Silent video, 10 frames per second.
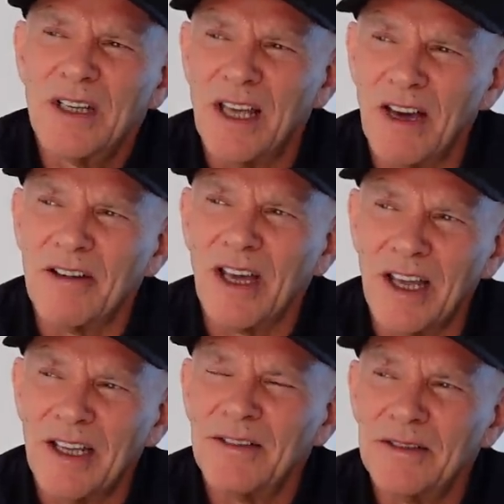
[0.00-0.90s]
yeah
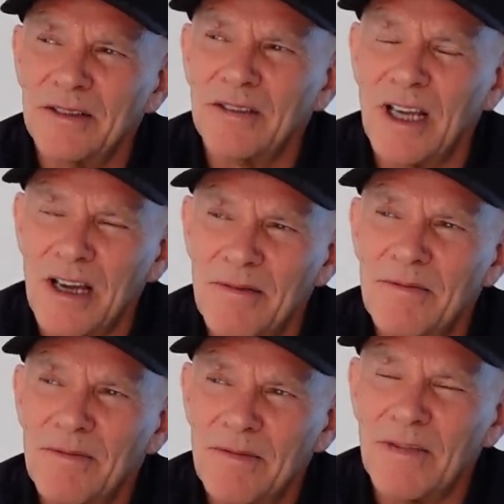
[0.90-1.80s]
okay yeah
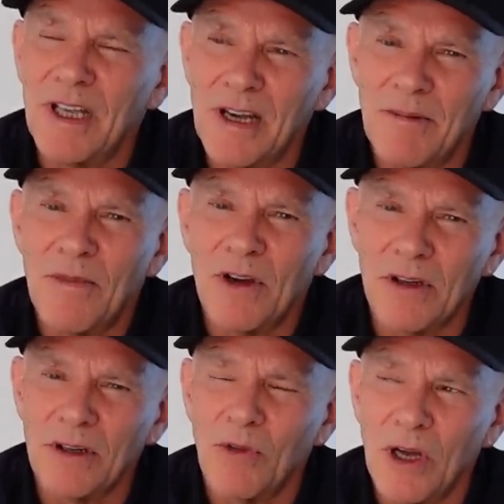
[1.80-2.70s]
Yeah, good.